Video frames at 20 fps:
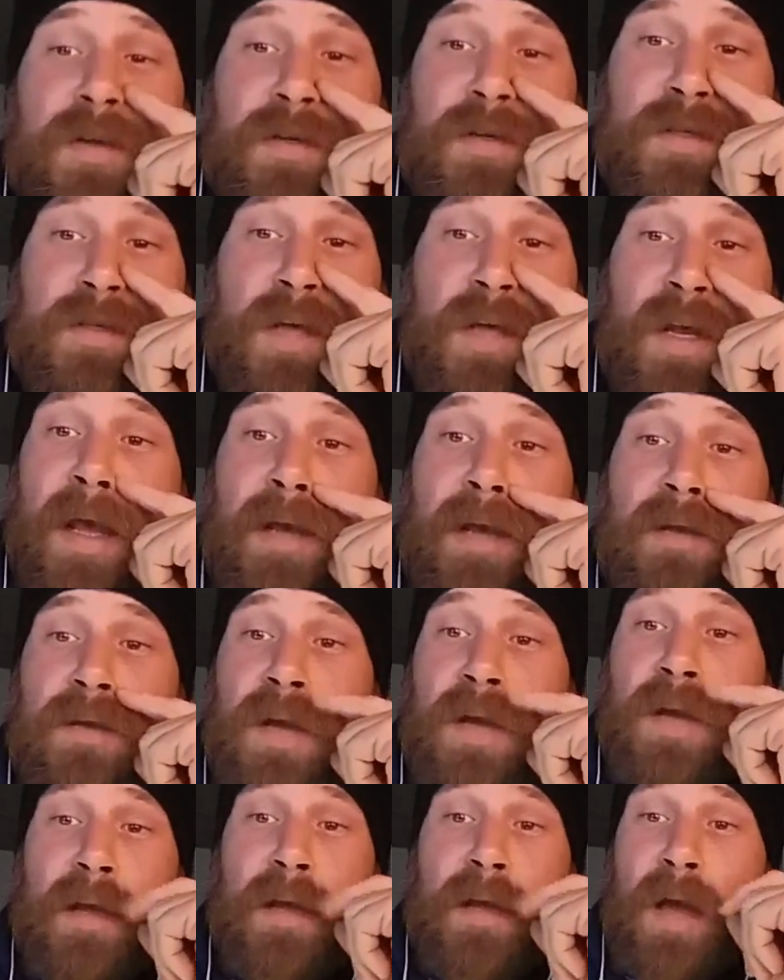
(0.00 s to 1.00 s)
ton of pictures
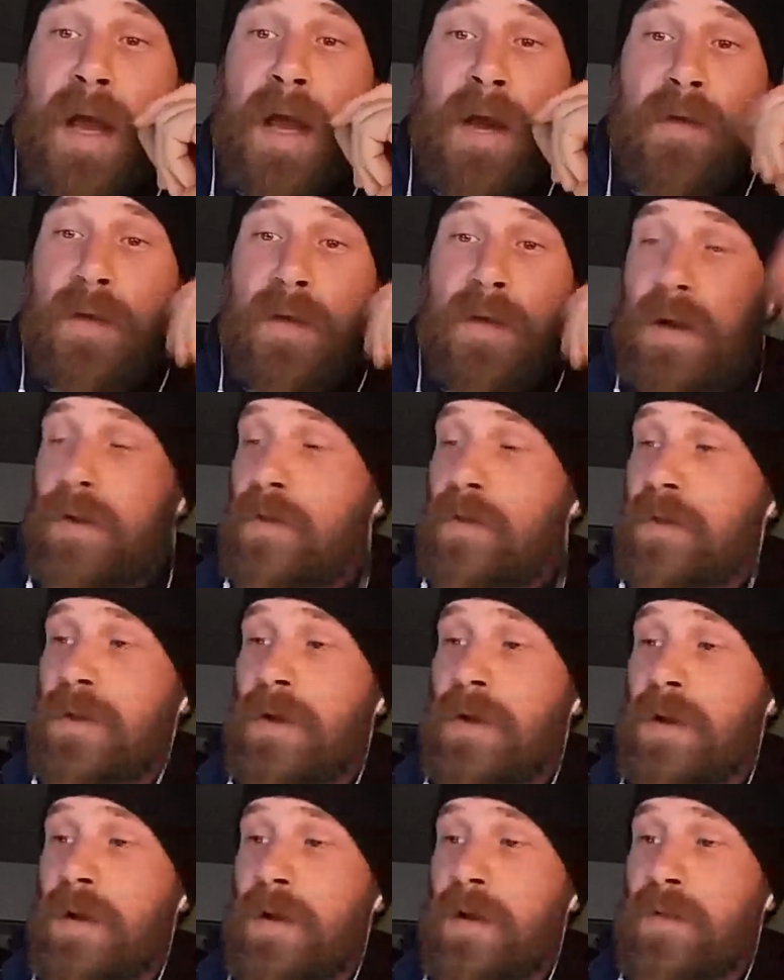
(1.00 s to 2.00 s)
on that, dude. I don't
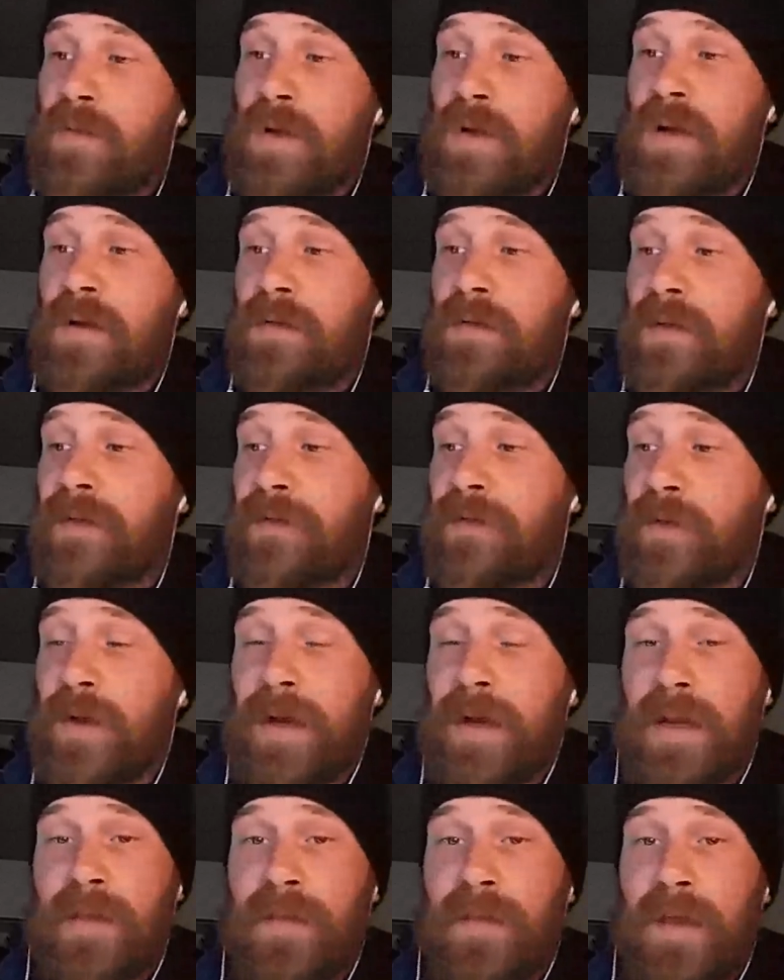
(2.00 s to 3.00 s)
care who you are. Well,
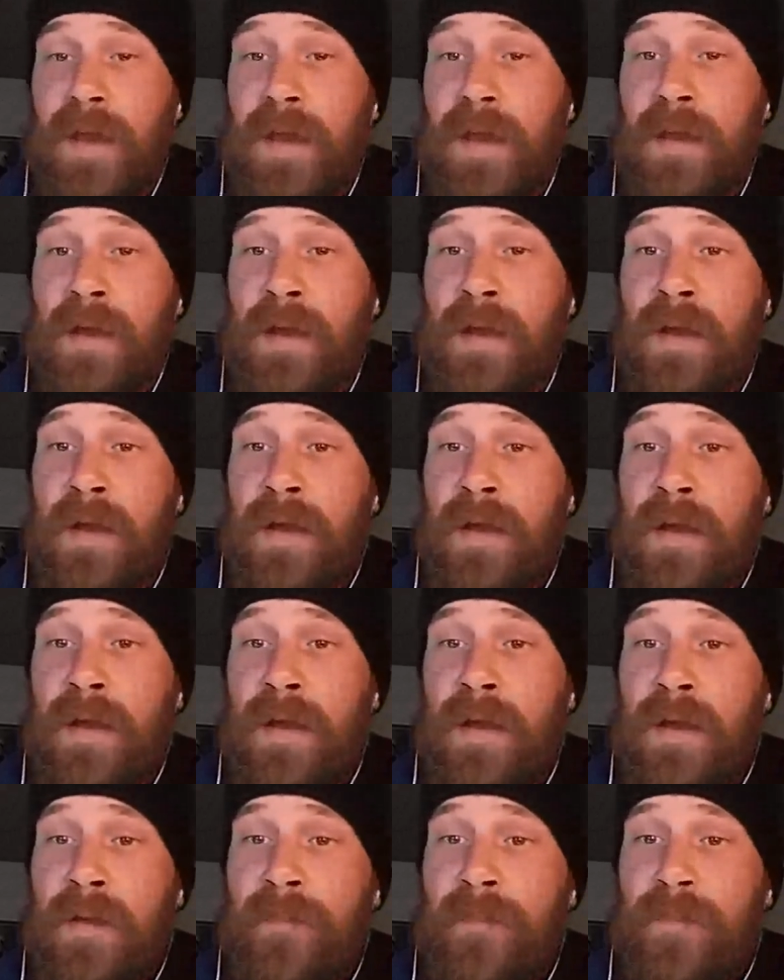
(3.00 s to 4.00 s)
if you're anything,
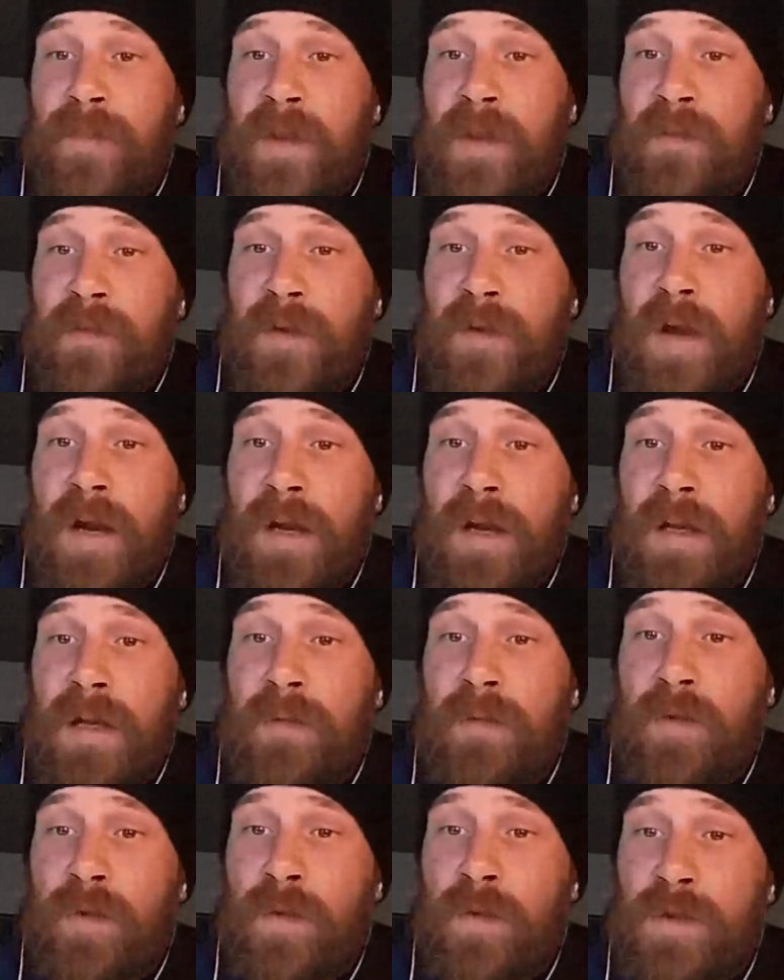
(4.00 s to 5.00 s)
if
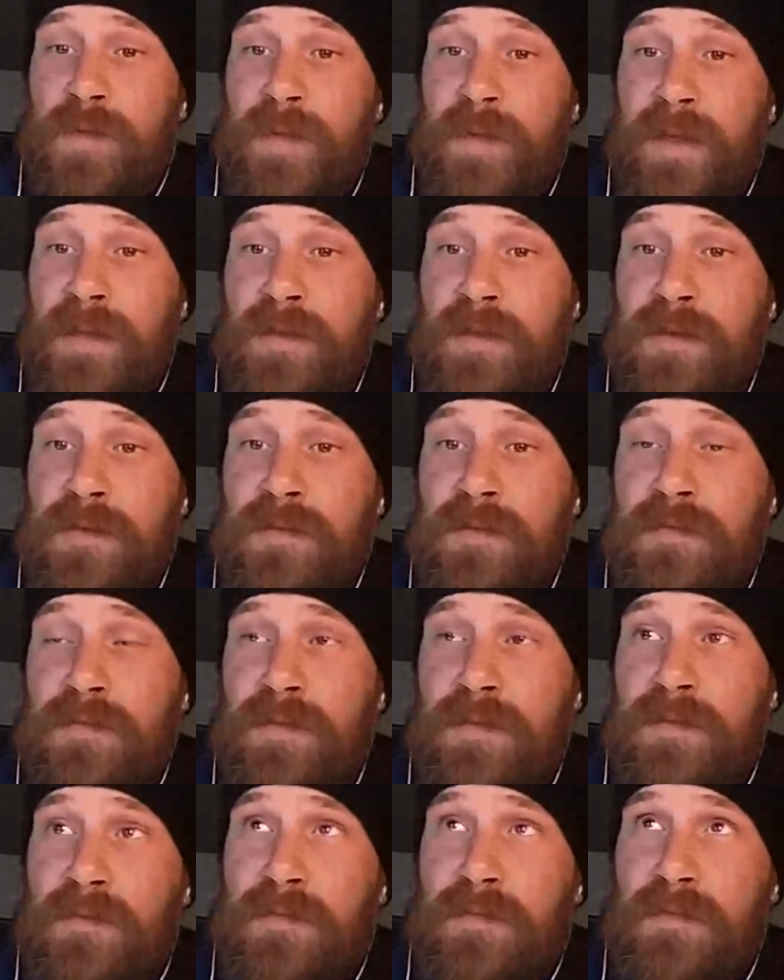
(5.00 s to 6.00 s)
you're not a liberal, which
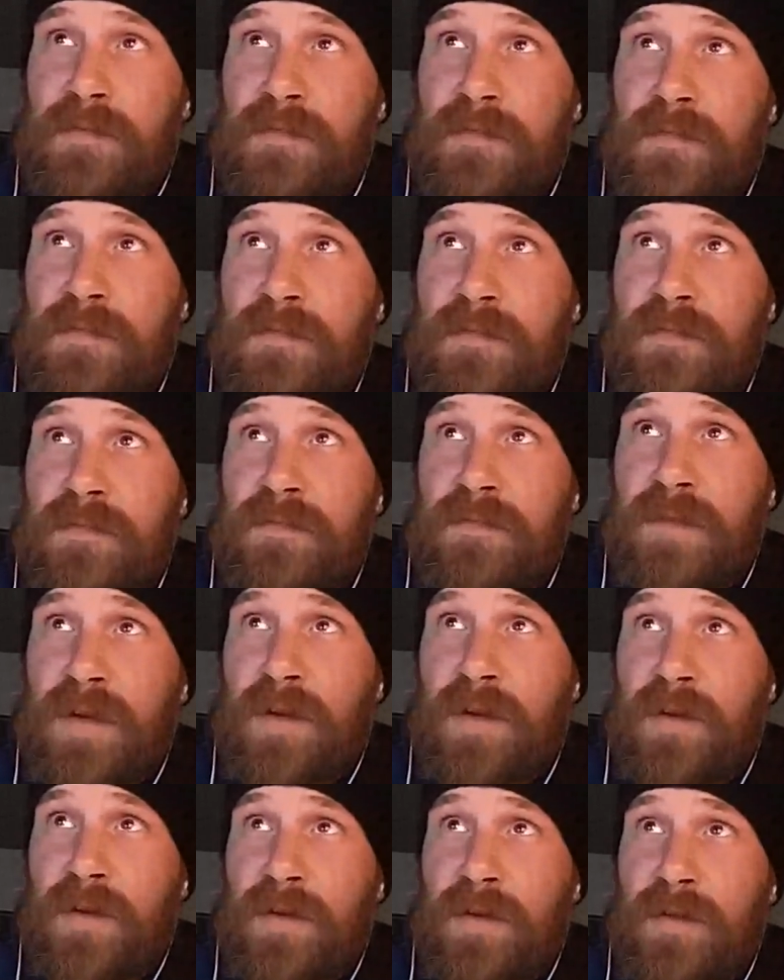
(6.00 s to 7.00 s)
means,
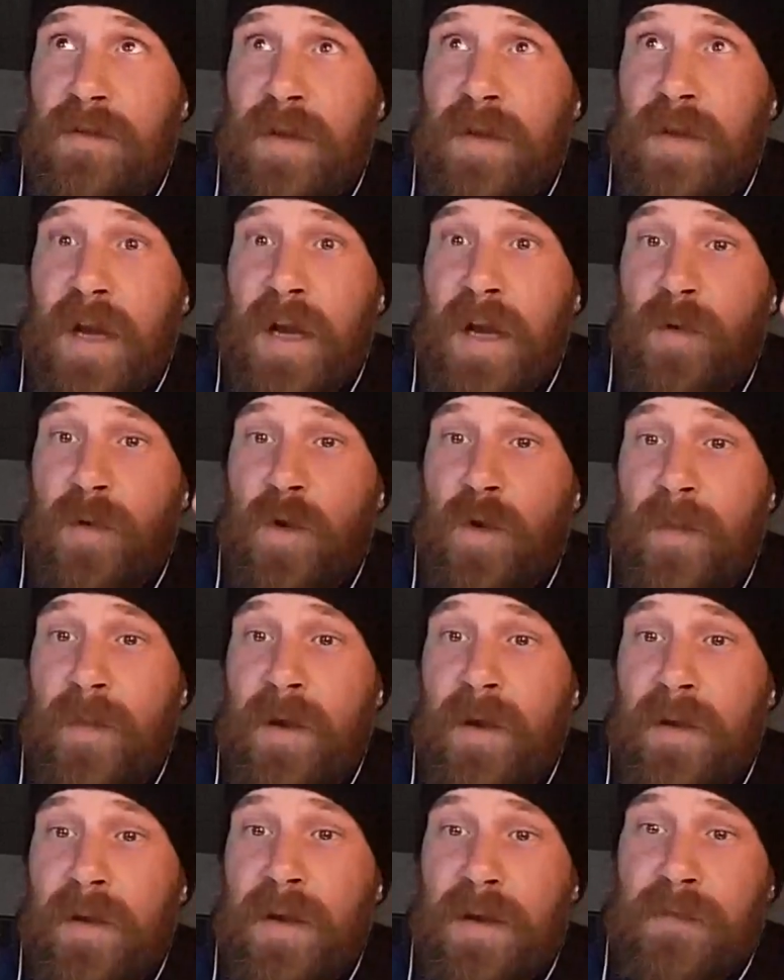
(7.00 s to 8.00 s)
you know, you're kind of
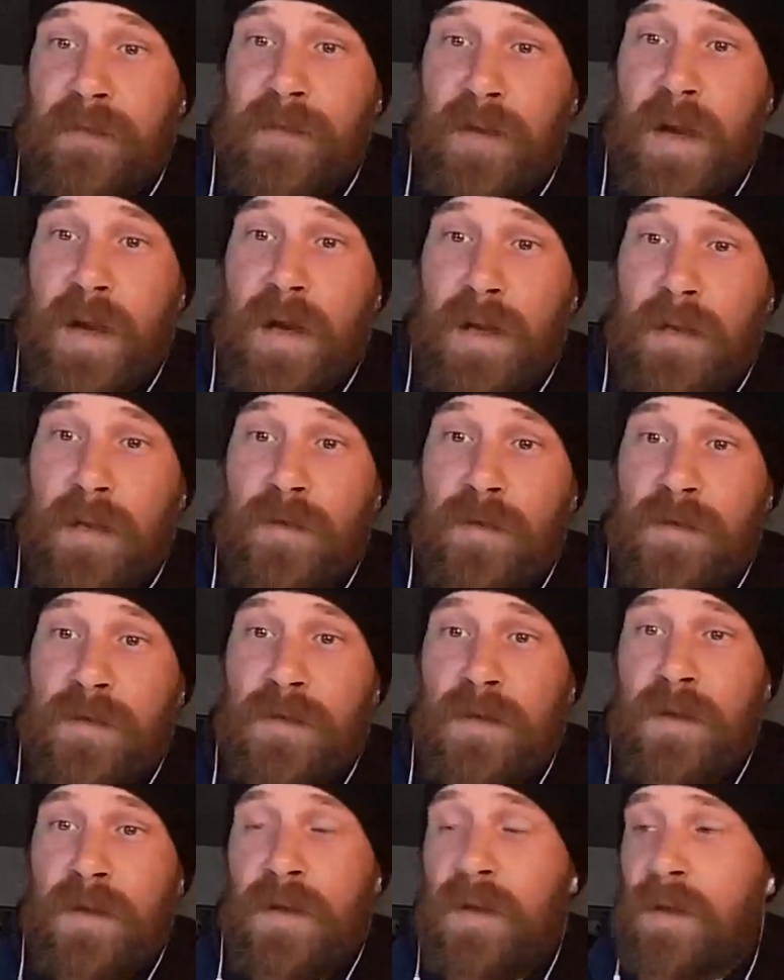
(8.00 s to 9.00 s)
pro-American. If you're not a
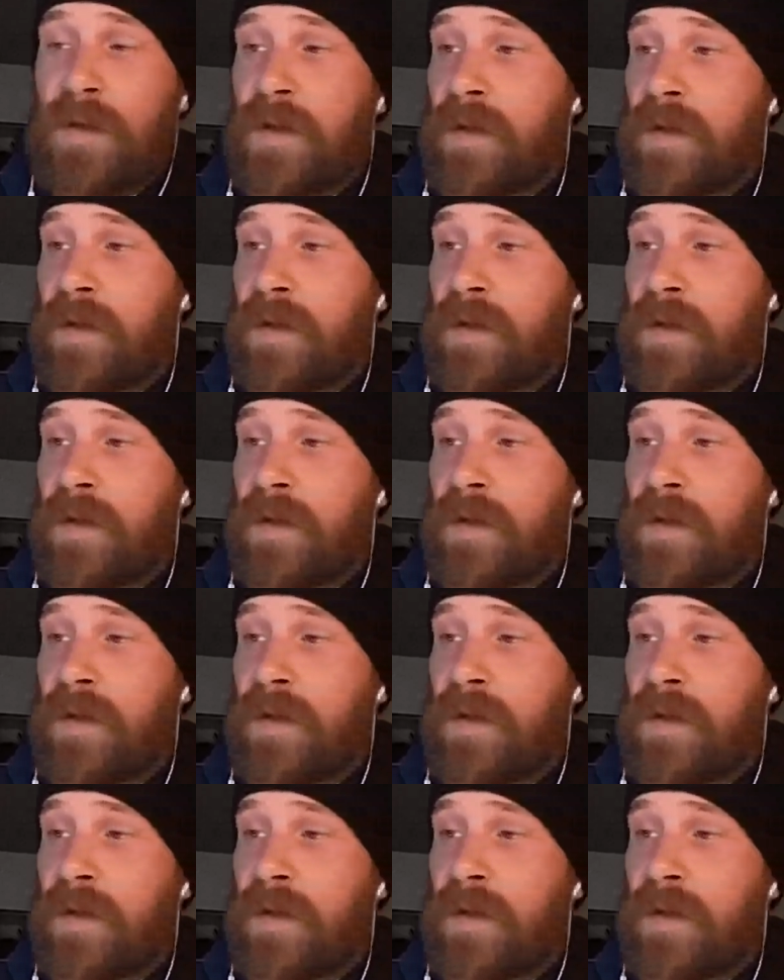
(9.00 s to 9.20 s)
liberal,